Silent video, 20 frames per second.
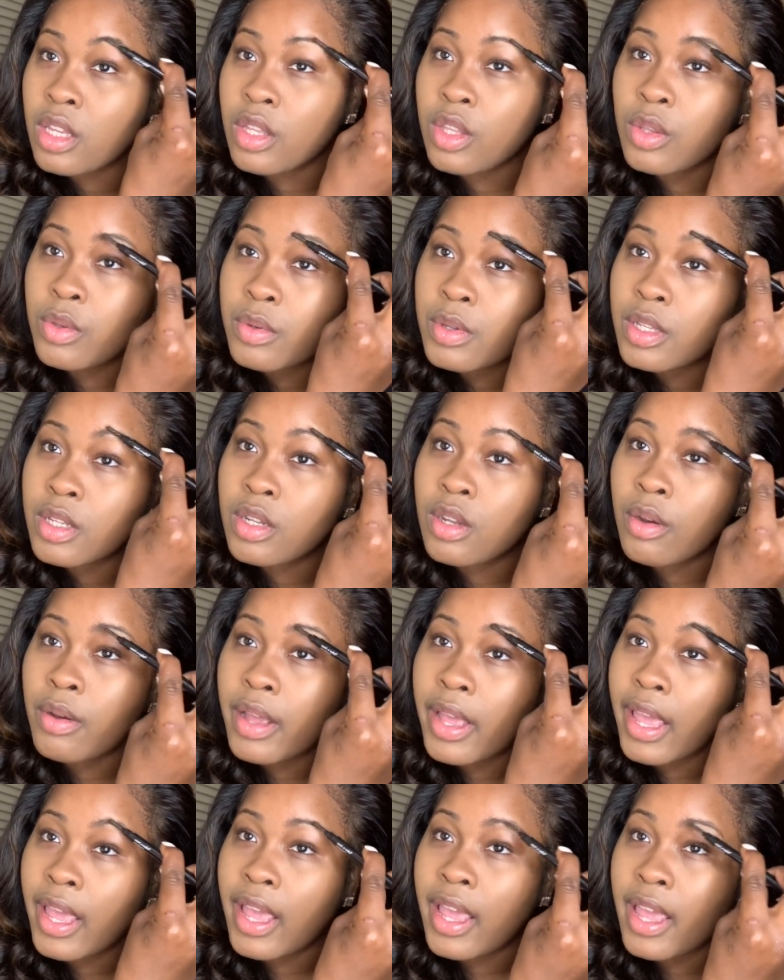you can go
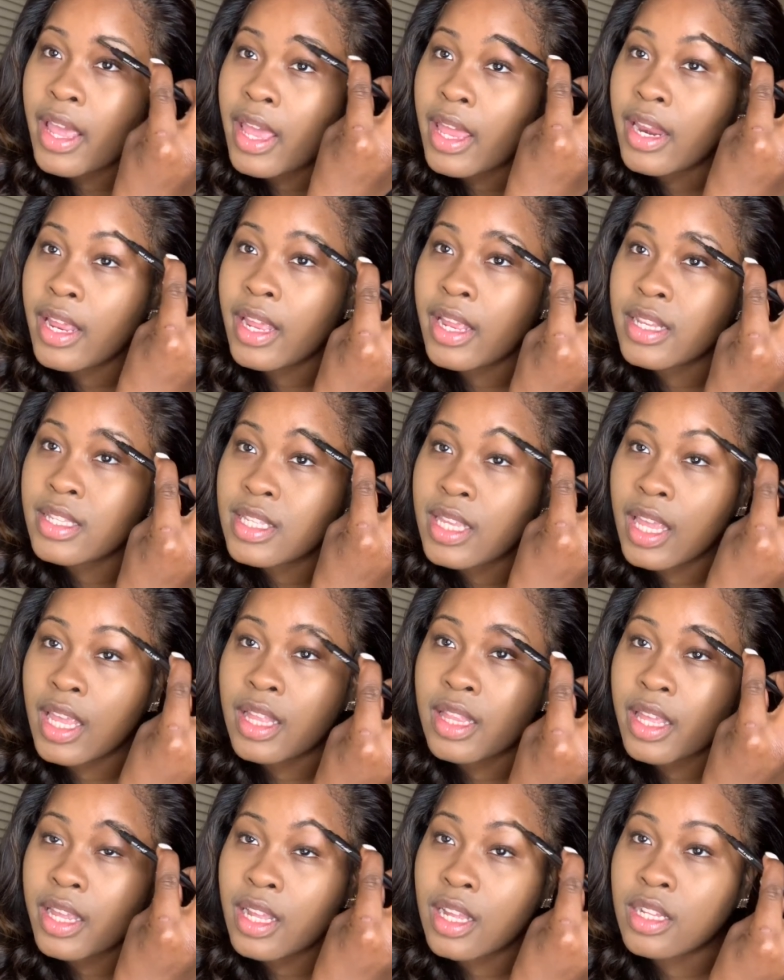ahead and take
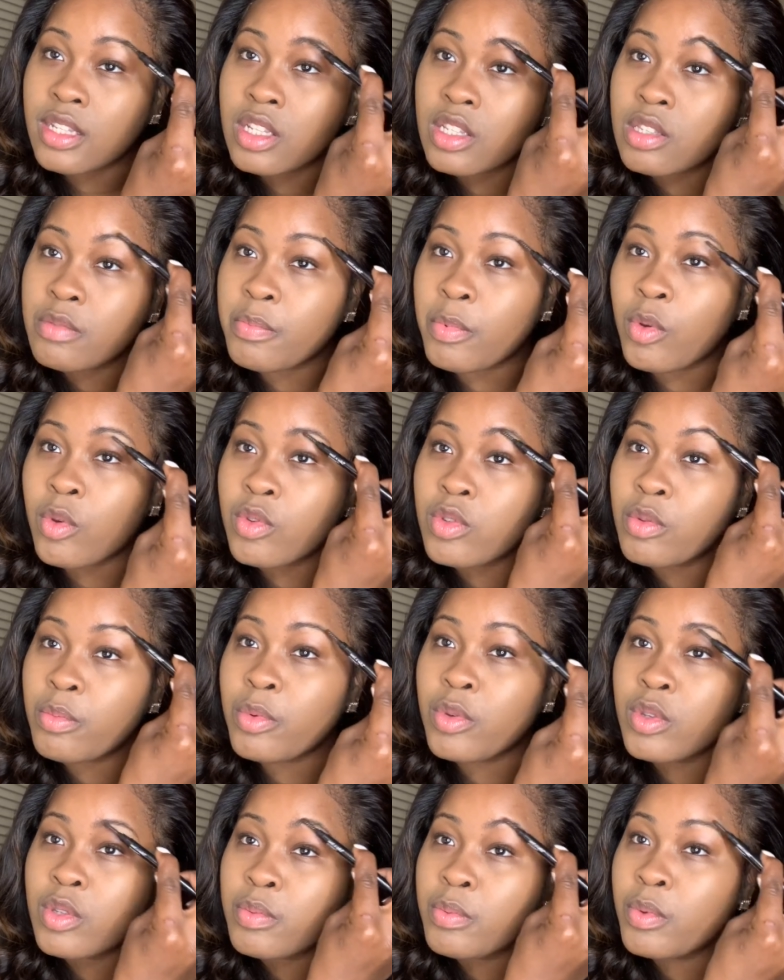like a
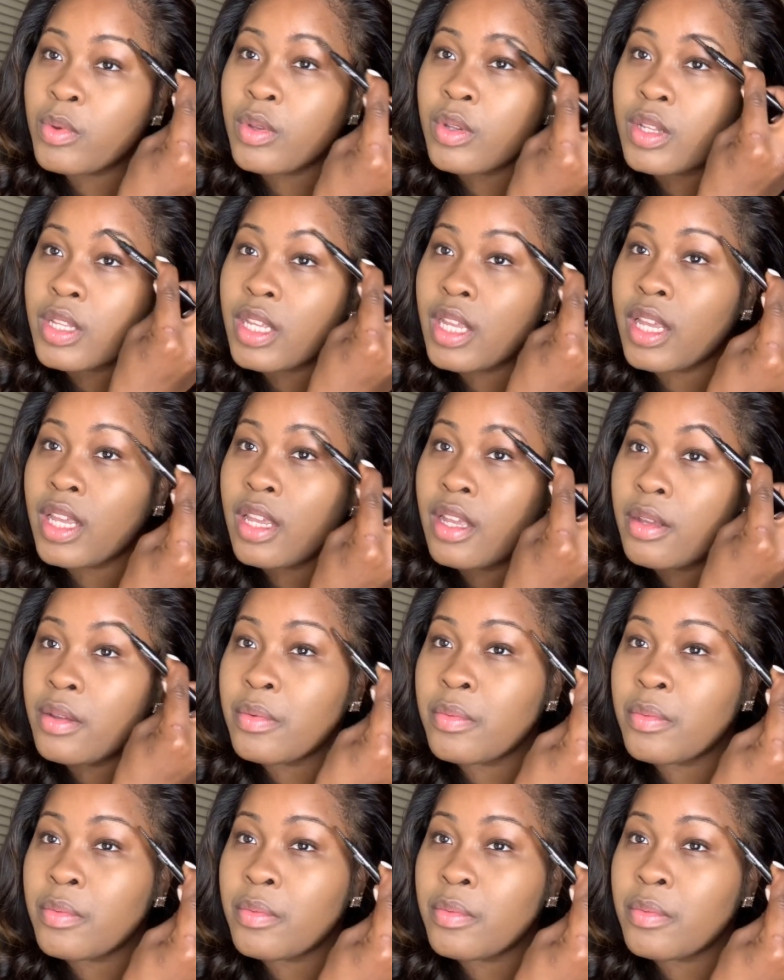disposable spoolie